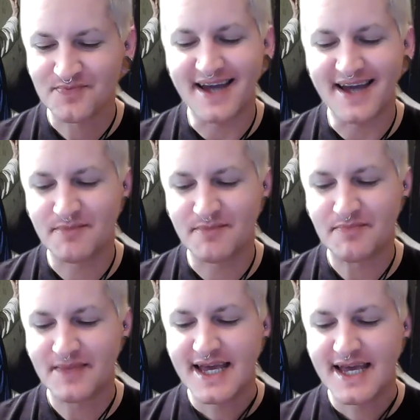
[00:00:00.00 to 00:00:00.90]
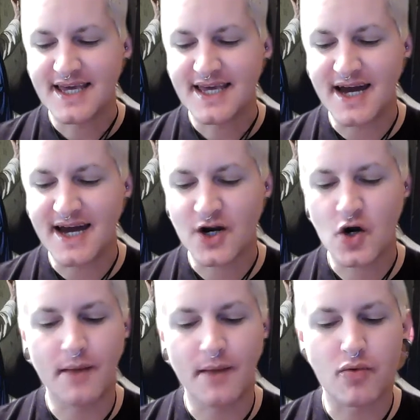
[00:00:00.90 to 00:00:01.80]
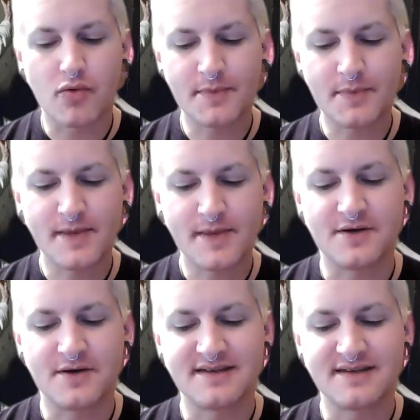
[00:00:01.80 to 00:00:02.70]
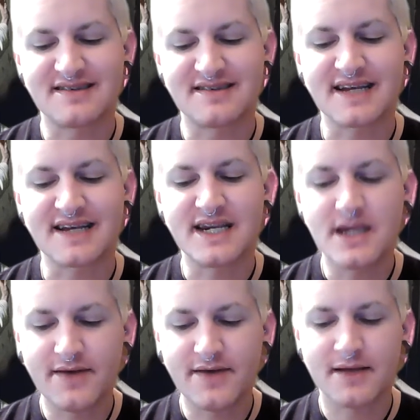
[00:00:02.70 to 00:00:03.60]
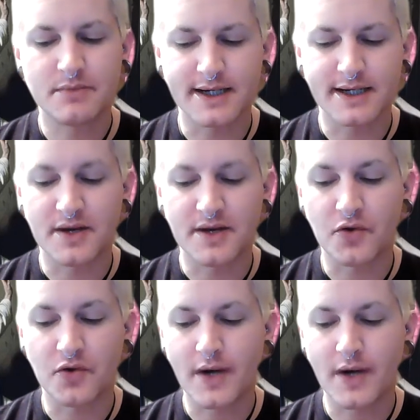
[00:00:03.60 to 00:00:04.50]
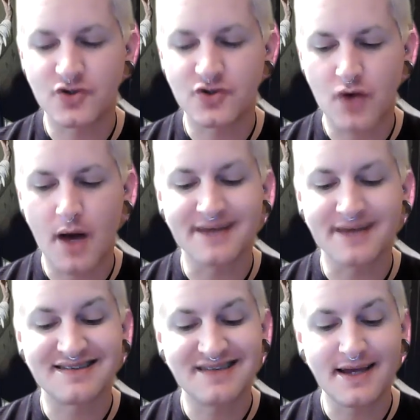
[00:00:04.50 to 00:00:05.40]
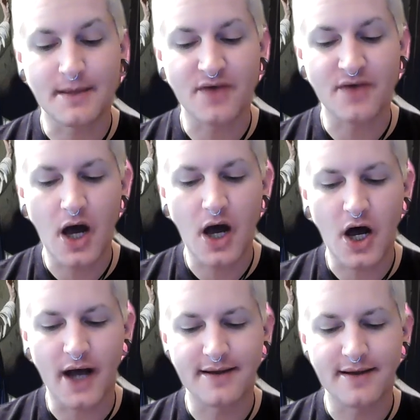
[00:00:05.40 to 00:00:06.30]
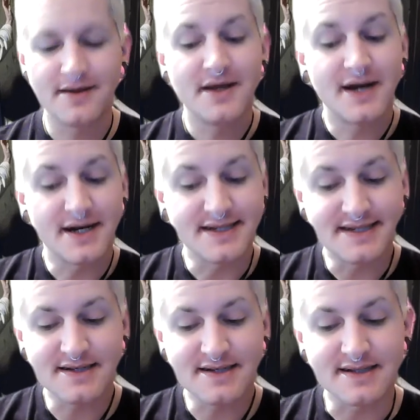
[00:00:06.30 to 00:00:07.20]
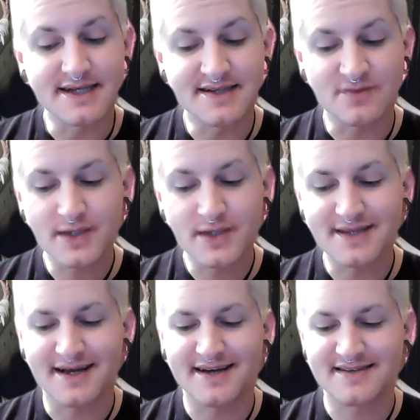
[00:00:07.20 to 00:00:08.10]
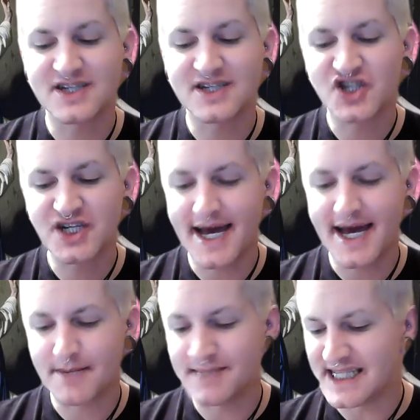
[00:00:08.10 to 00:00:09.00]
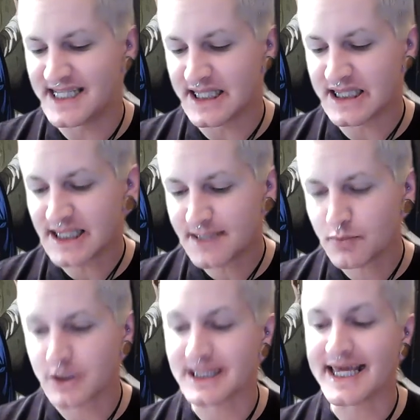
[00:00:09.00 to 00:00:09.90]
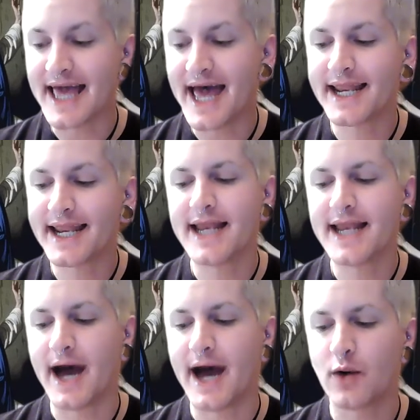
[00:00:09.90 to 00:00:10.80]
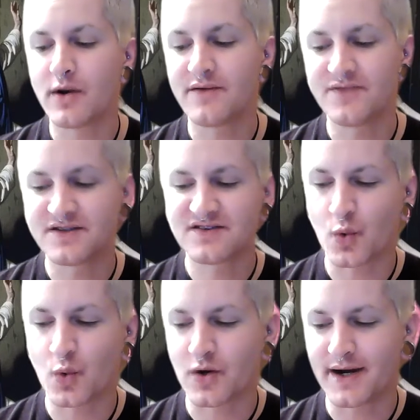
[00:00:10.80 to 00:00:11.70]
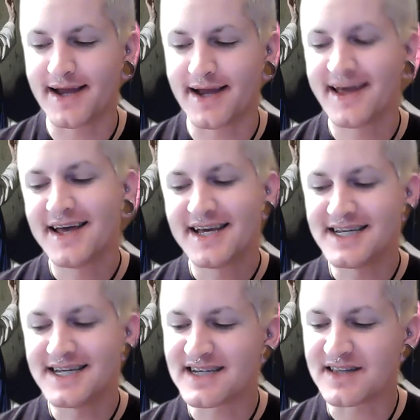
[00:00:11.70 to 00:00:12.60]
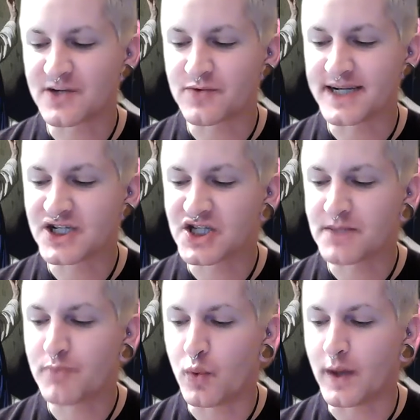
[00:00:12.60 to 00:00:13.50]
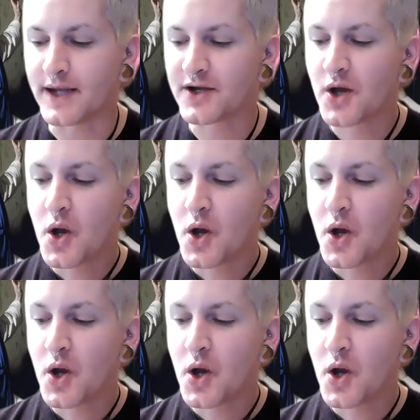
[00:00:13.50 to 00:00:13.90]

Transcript: Yeah. Yet her abrupt appearance as a significant player in the great drama seems odd until it is realized that she had been deliberately edited out of the story until it reached the point